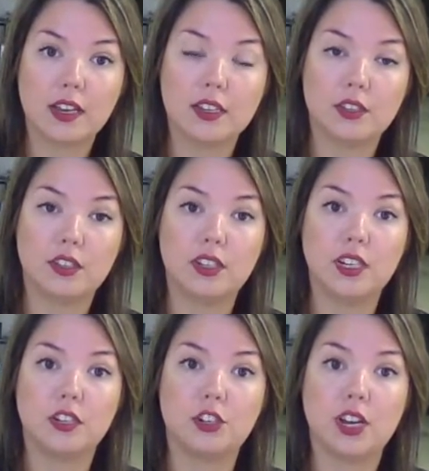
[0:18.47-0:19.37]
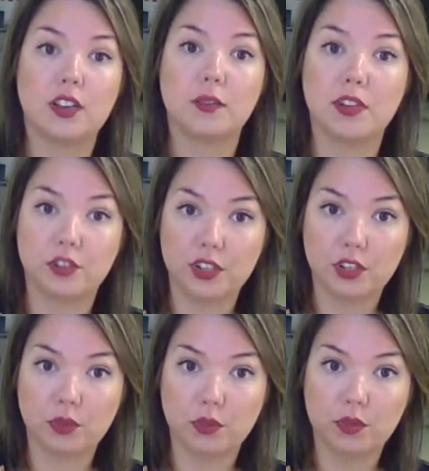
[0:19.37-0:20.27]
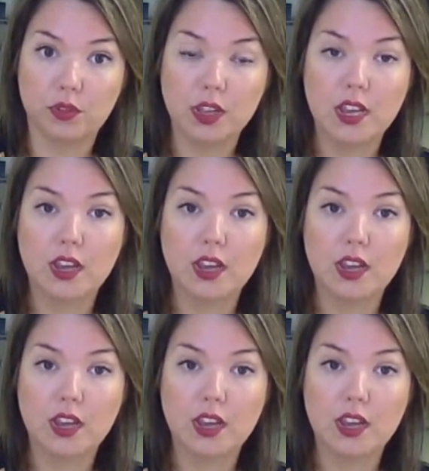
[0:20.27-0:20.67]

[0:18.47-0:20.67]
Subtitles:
I used to teach elementary school